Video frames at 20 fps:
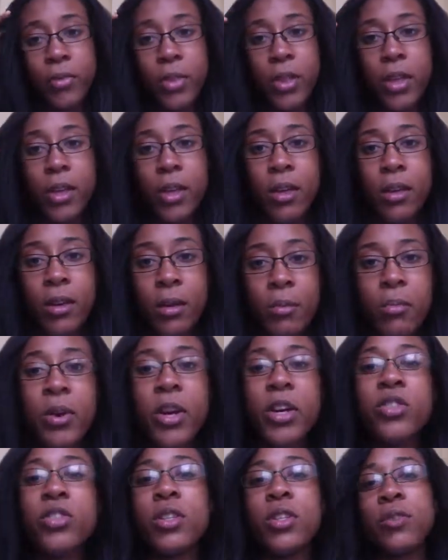the
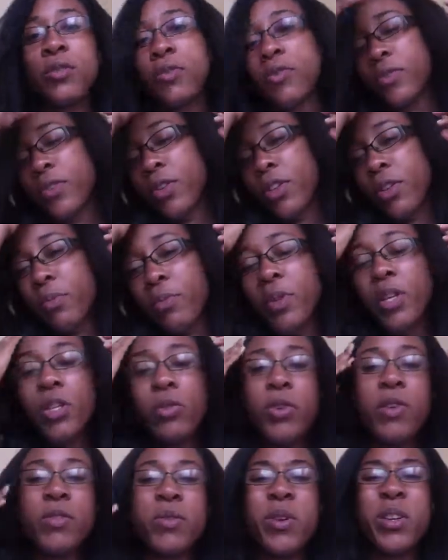impression of, beach
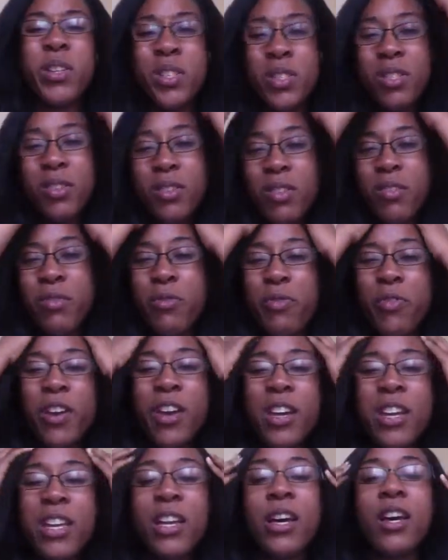waves where it's
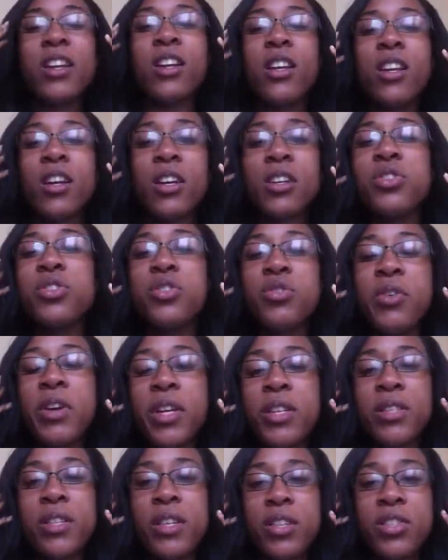fairly kind of like
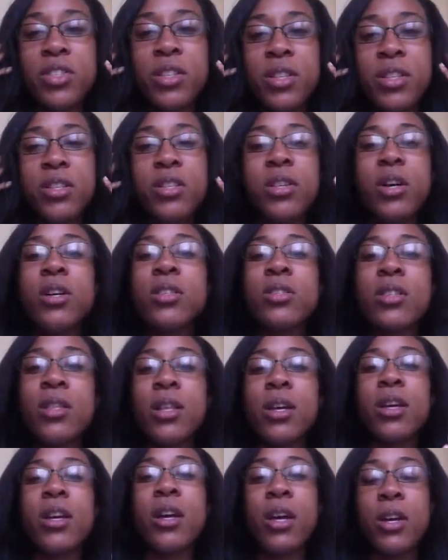straightish at the start and
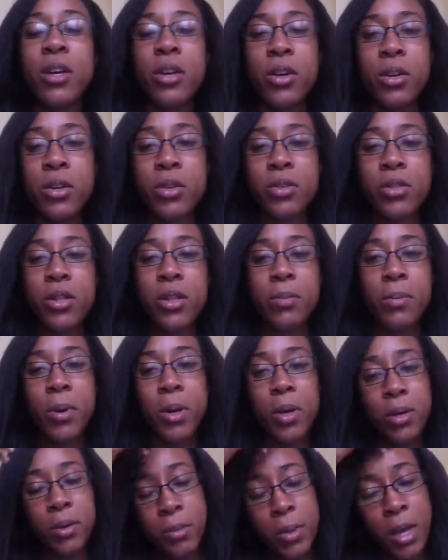then kind of curls at the
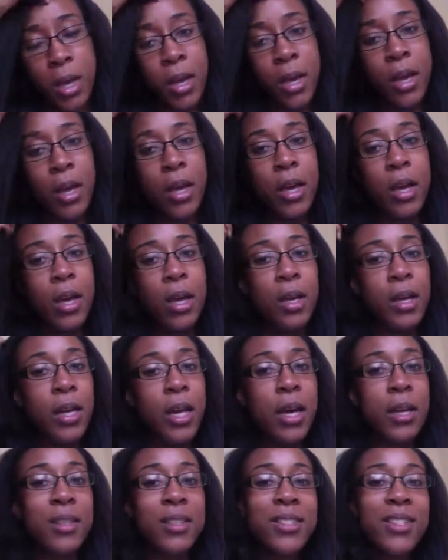bottom.
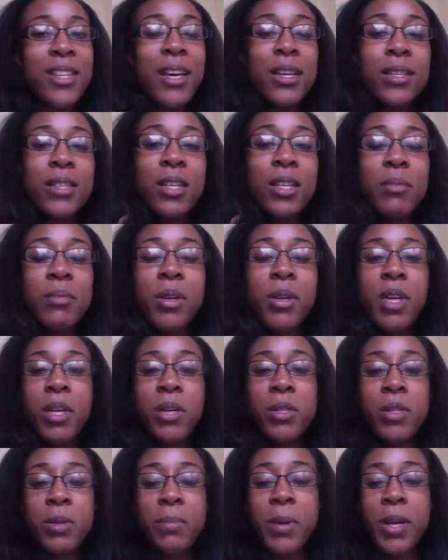Now, the second time that I
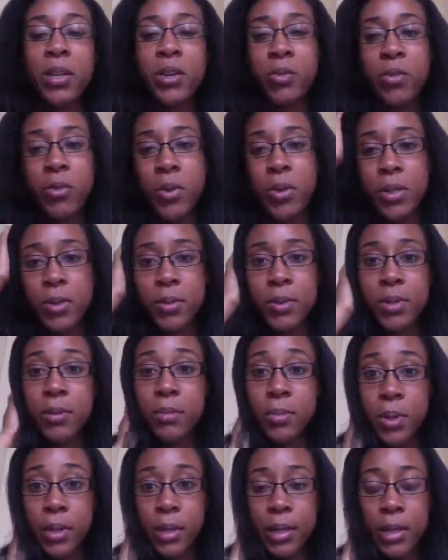used the bendy rollers was in
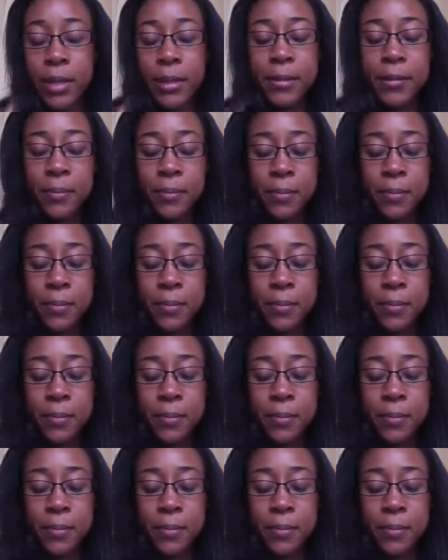Berlin.